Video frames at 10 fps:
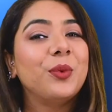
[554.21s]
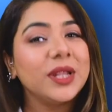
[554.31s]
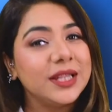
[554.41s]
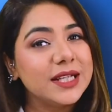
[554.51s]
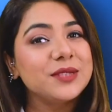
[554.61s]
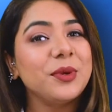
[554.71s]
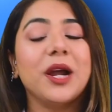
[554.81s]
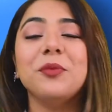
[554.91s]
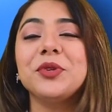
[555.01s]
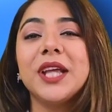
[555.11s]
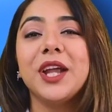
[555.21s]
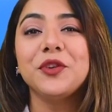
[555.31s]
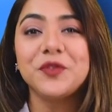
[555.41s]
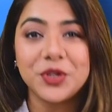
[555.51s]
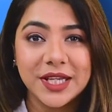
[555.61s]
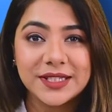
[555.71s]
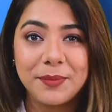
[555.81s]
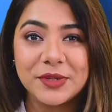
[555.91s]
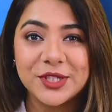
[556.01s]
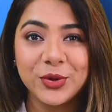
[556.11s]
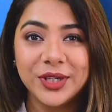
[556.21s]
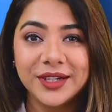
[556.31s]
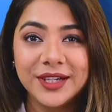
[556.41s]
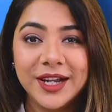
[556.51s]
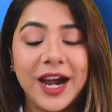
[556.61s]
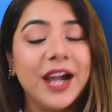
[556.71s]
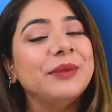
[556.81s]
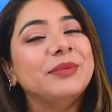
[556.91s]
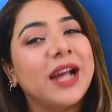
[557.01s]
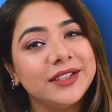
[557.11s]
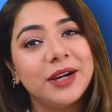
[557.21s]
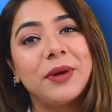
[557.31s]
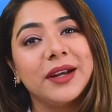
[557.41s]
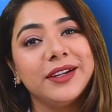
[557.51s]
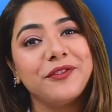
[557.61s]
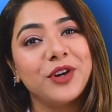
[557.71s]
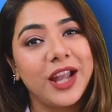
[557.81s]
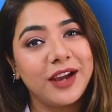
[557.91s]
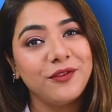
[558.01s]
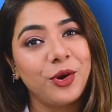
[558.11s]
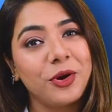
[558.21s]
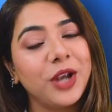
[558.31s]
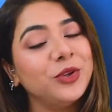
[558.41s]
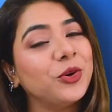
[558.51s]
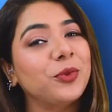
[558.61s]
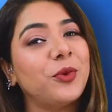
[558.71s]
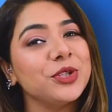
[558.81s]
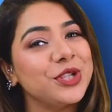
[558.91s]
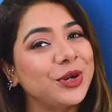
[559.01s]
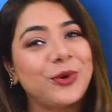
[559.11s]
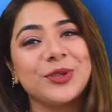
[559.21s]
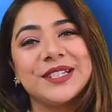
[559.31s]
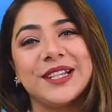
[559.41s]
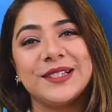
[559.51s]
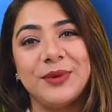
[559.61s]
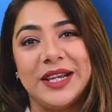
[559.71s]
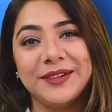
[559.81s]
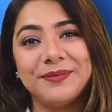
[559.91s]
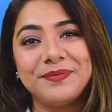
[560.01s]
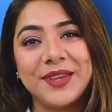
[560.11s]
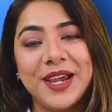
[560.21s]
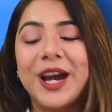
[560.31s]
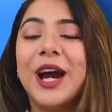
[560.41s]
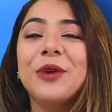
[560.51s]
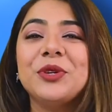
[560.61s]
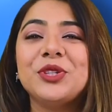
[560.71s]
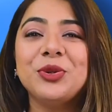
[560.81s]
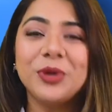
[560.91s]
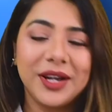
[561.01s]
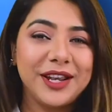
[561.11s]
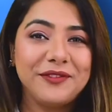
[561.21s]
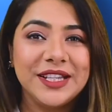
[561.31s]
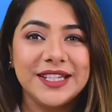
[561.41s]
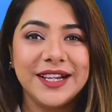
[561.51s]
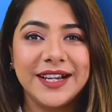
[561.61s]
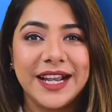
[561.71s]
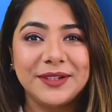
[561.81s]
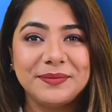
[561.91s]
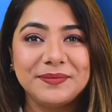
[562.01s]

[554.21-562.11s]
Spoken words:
With this, we come to the end of today's episode. I am Taniya Pandey for LiveLaw and you're watching Courts This Week. I wish you a lovely day ahead.